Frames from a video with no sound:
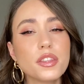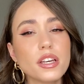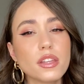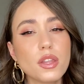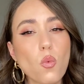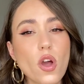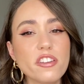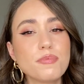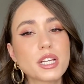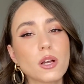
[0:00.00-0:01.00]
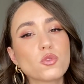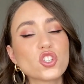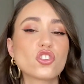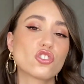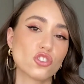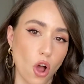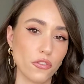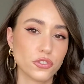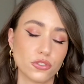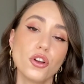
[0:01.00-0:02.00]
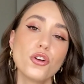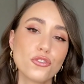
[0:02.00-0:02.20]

the wave becomes just softer